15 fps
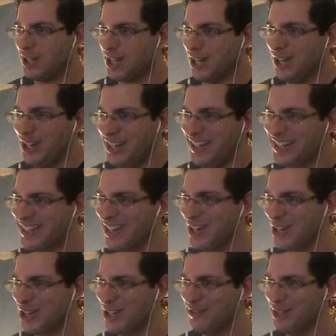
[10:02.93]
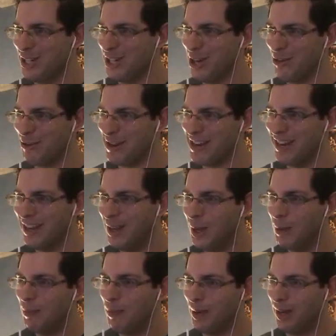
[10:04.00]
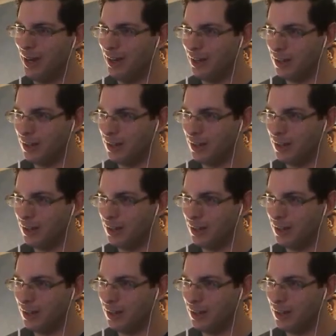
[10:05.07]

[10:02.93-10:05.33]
a turning circle of a lorry, but